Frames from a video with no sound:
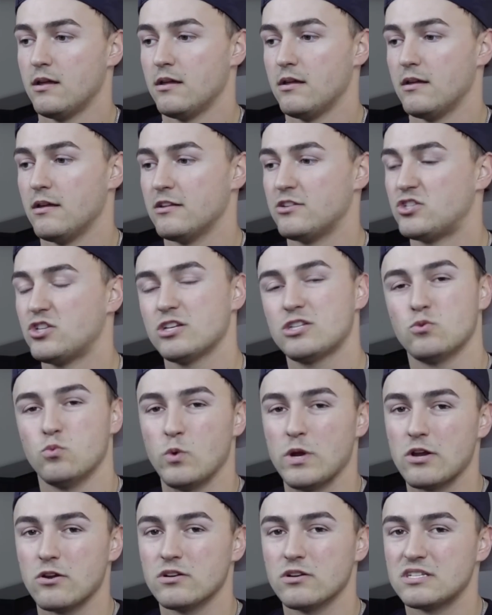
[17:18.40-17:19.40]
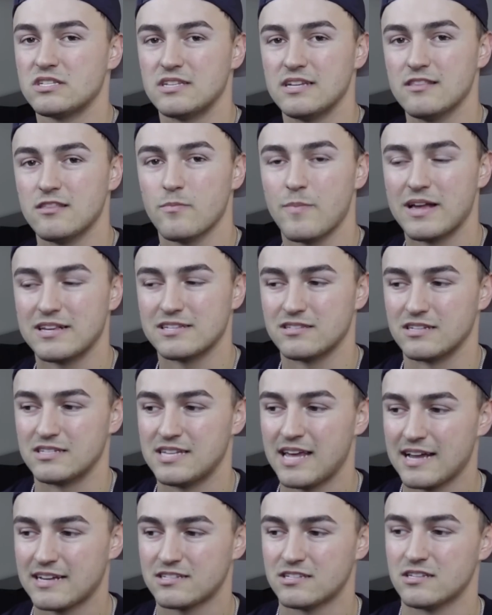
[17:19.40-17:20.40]
It's just weird to see them as the
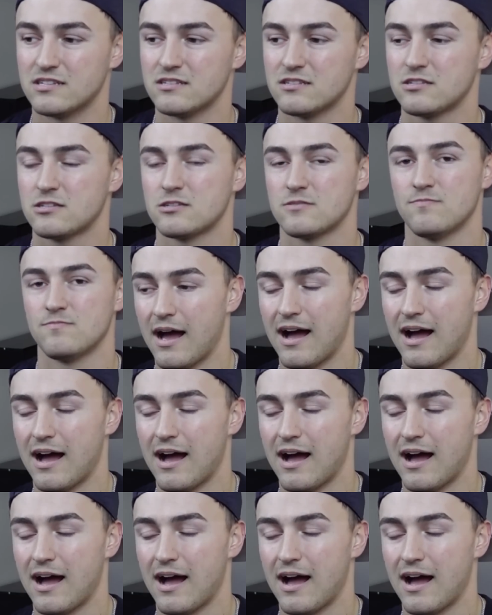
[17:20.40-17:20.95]
Texans.